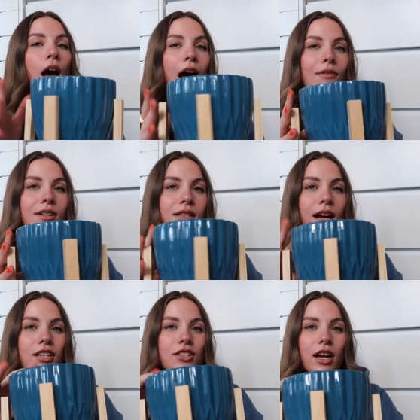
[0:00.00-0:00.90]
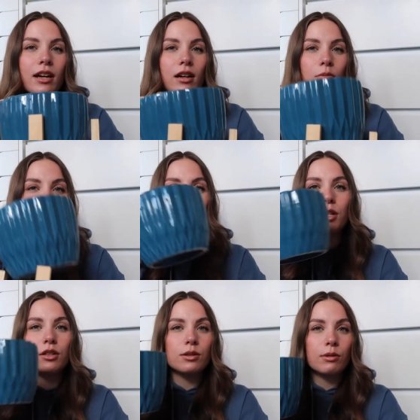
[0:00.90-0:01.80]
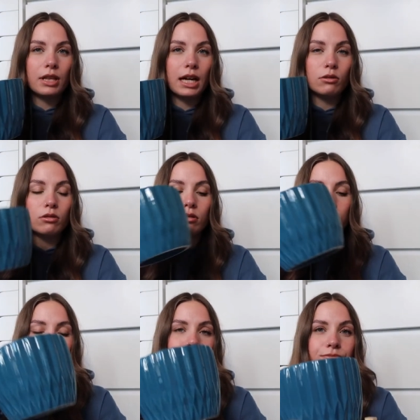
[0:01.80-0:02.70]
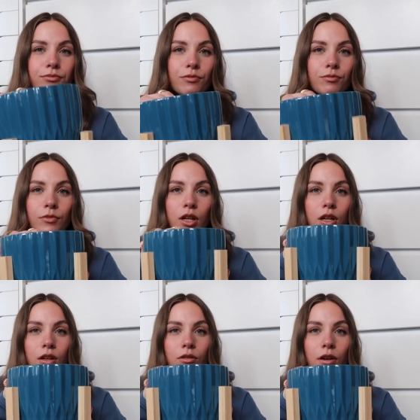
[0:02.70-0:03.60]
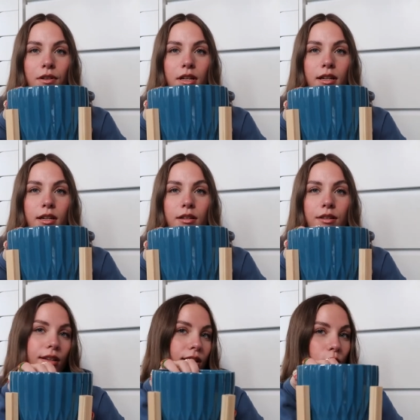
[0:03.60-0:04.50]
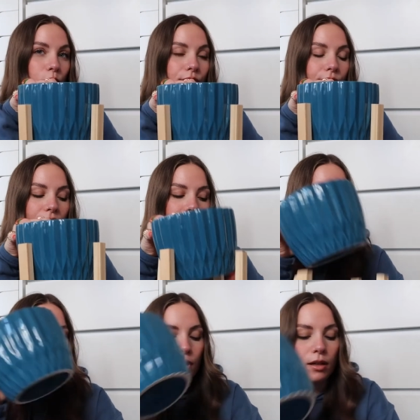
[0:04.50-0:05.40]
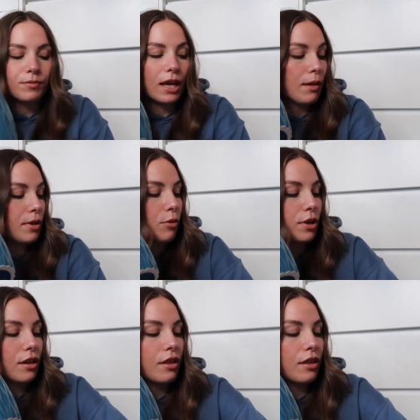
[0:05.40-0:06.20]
I haven't decided yet. I'll probably use it without rather than the little wooden things, but yeah, let me know what you